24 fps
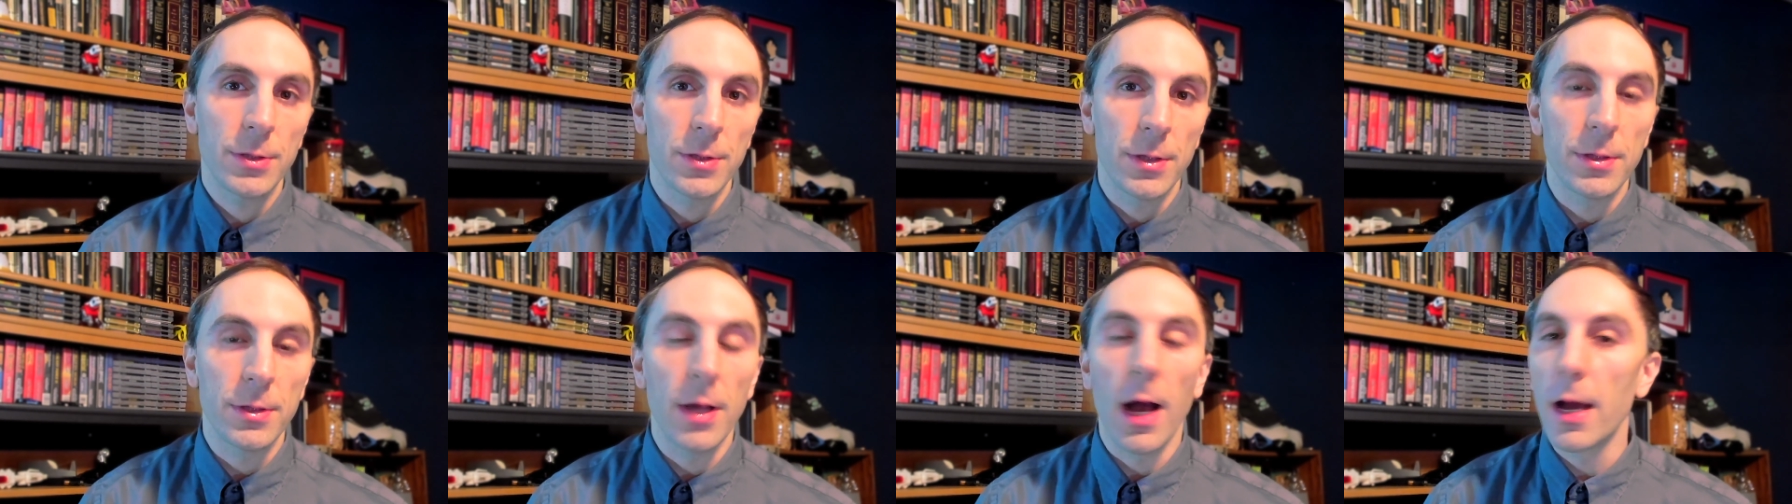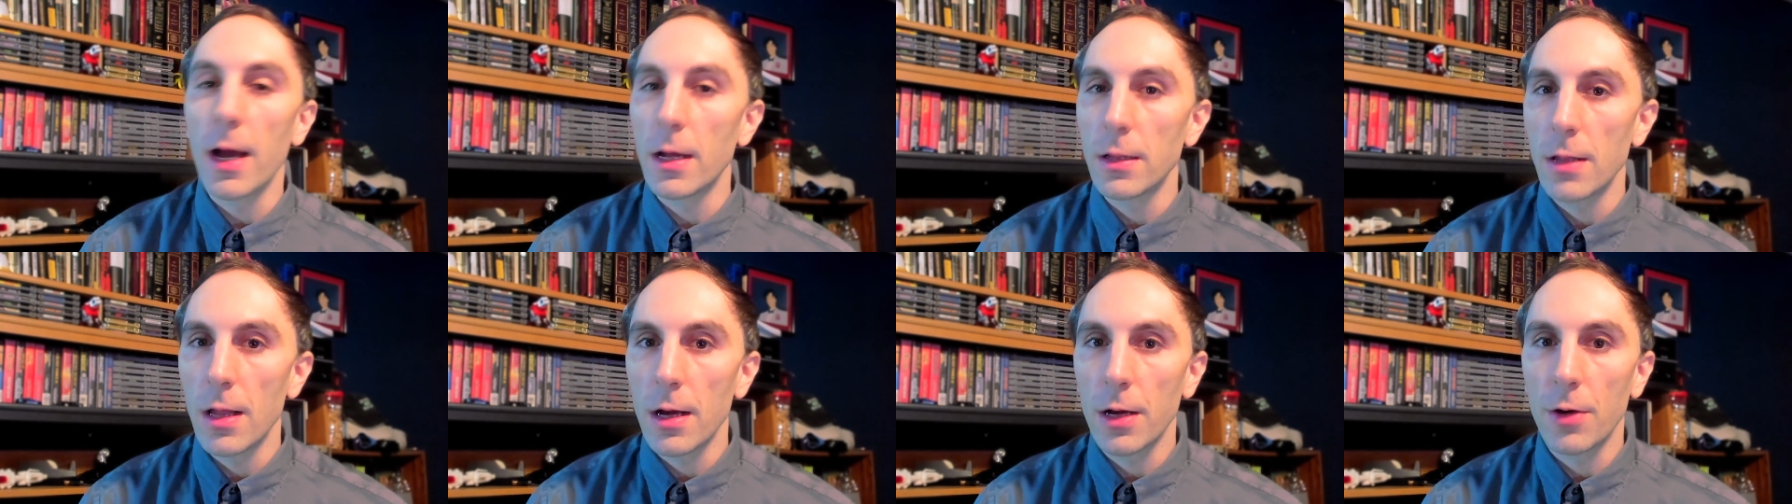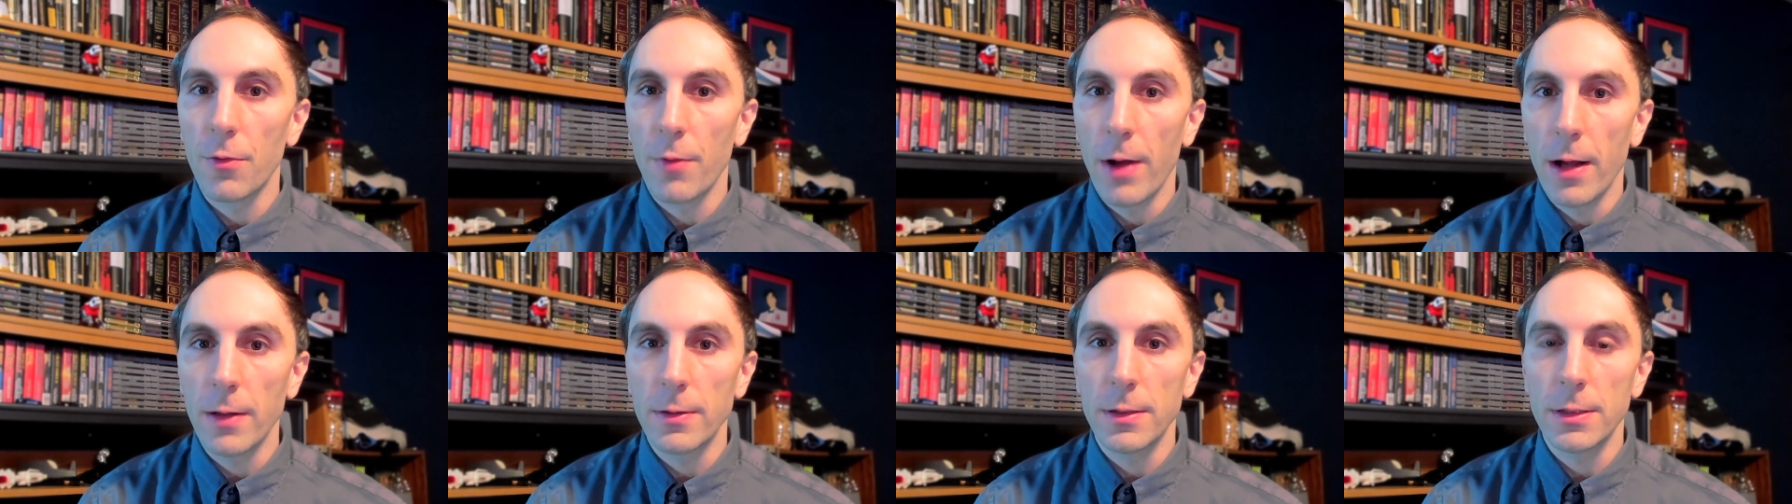The dialogue
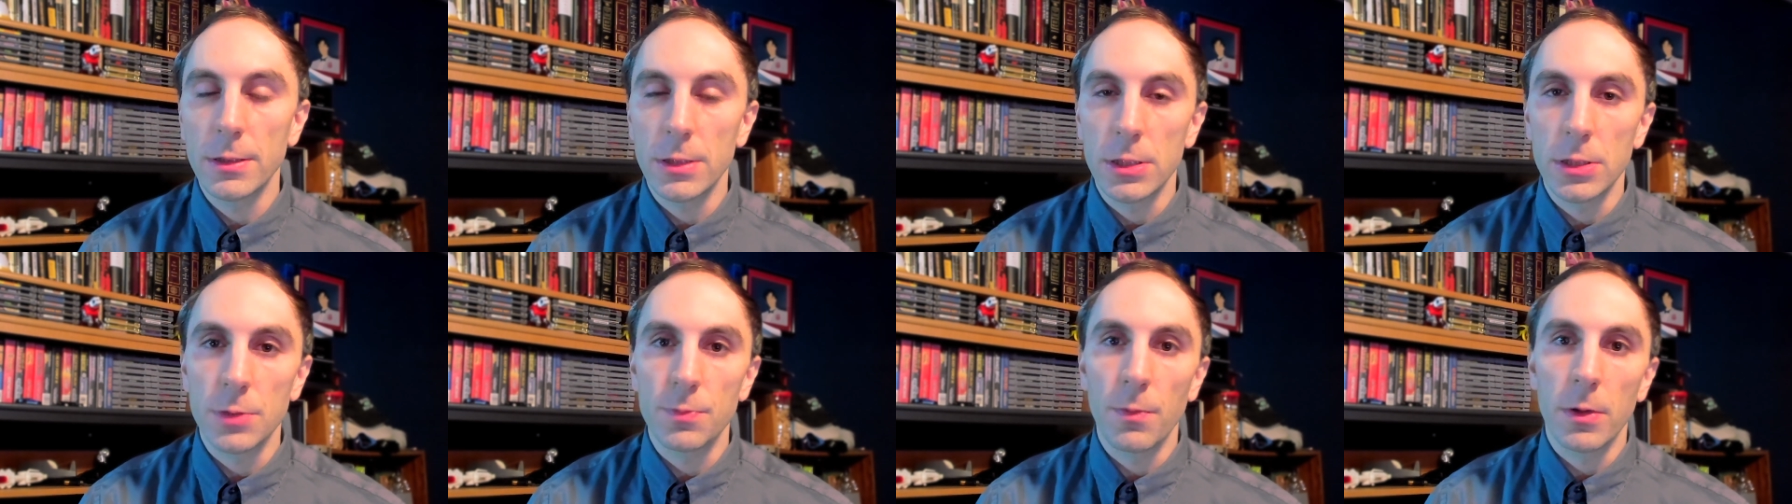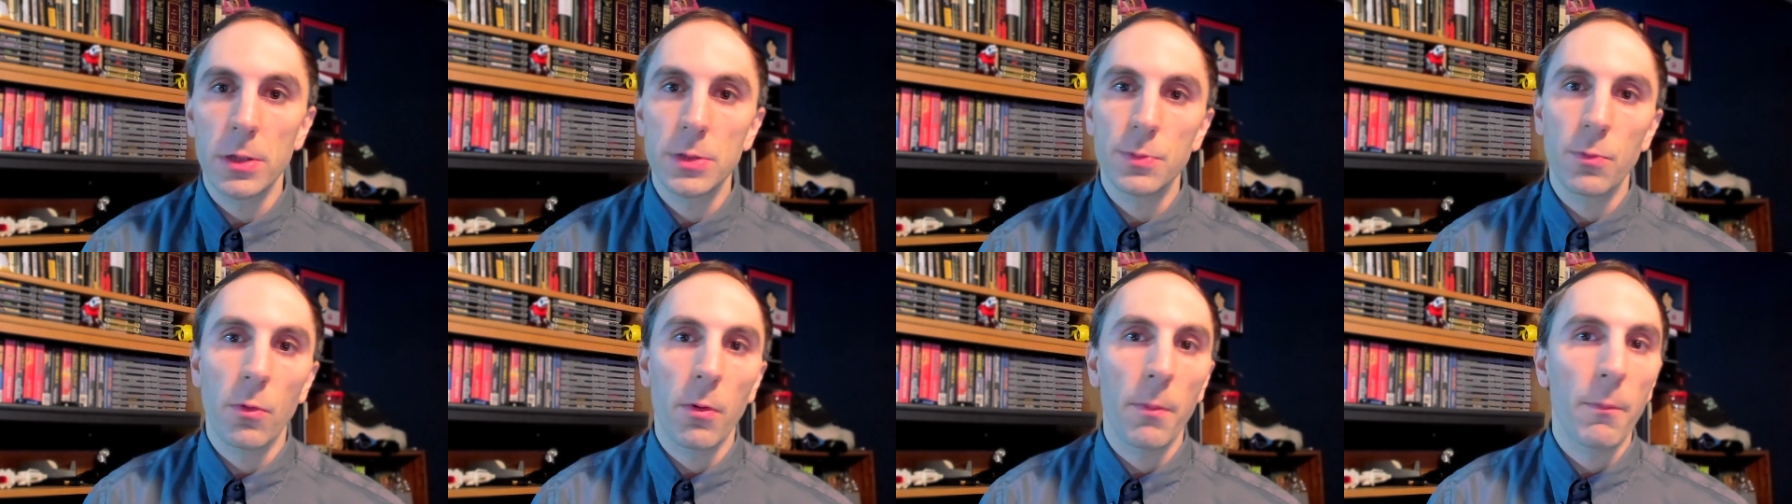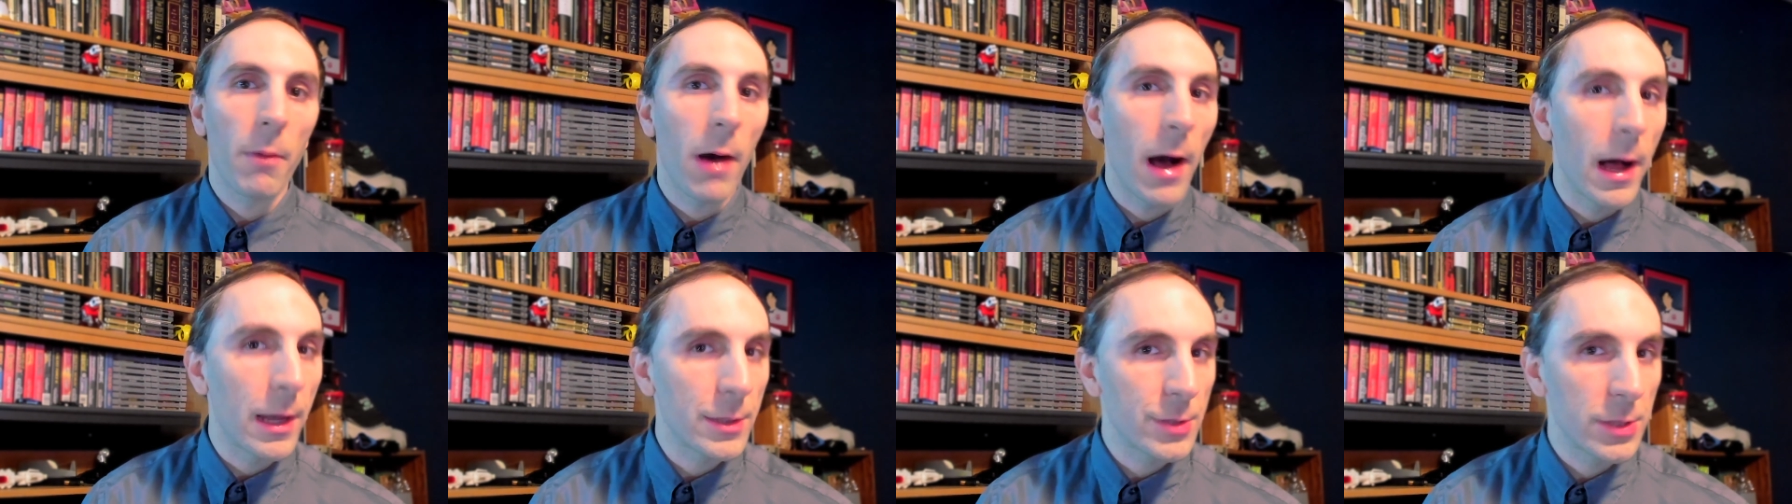around this is much more
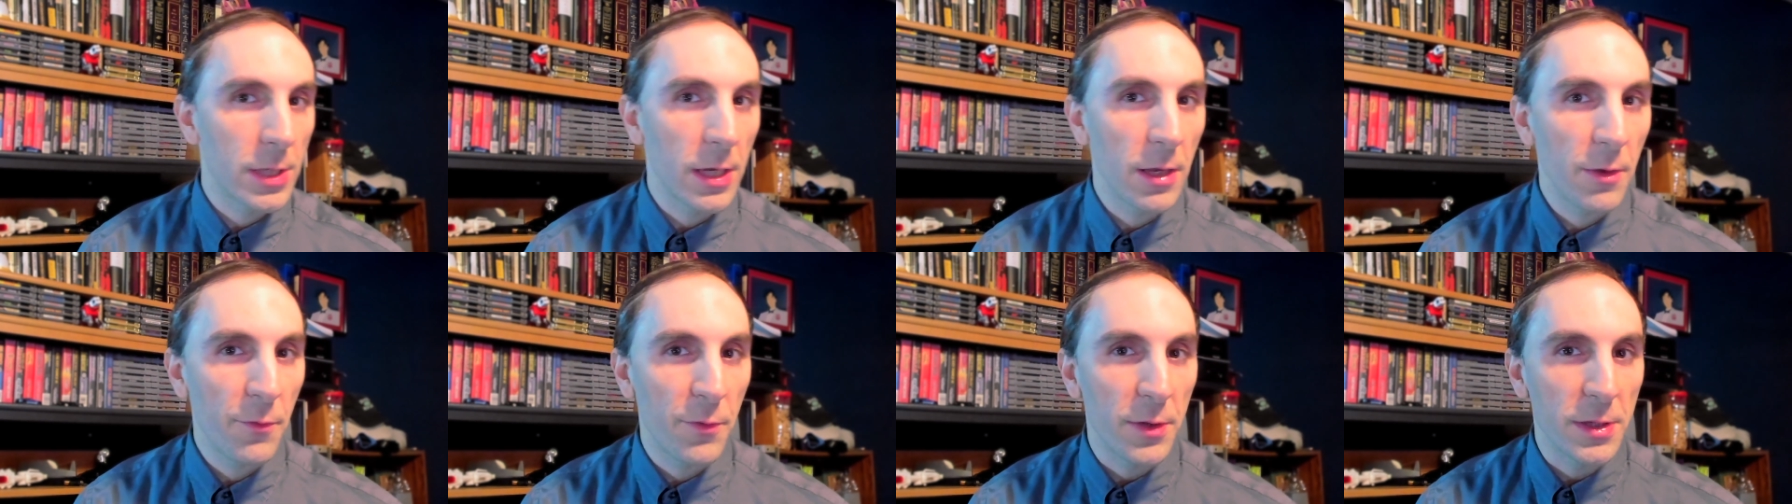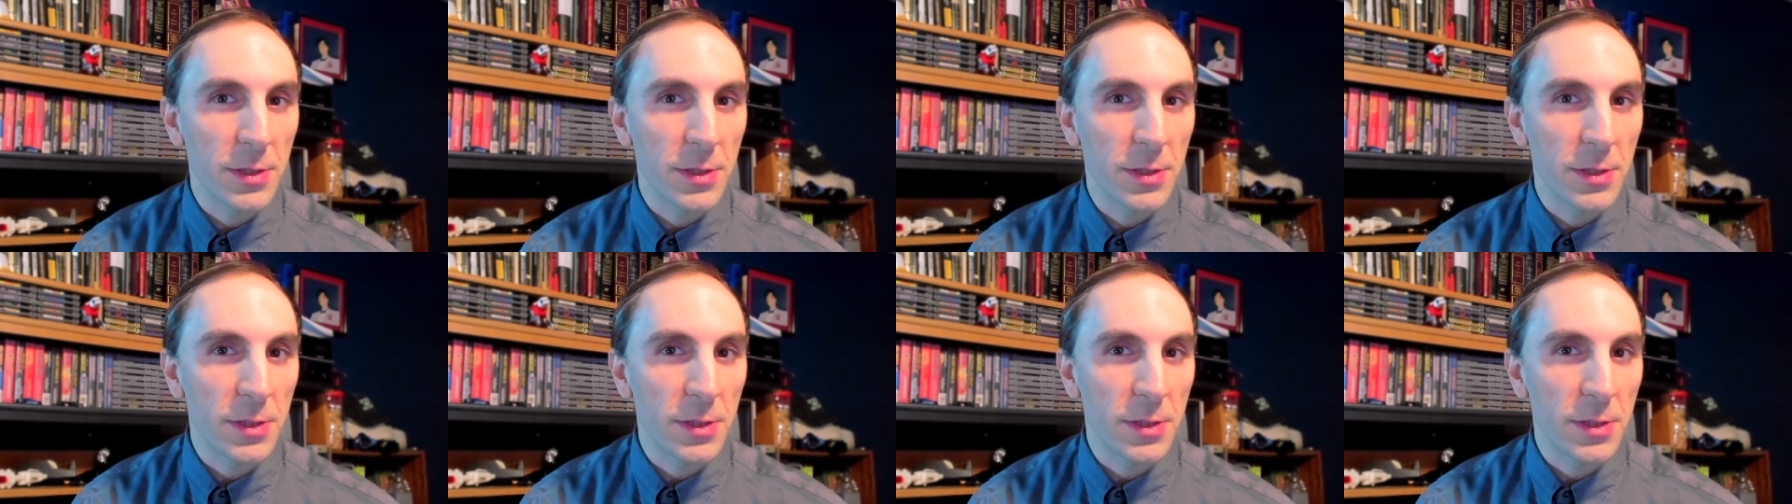positive.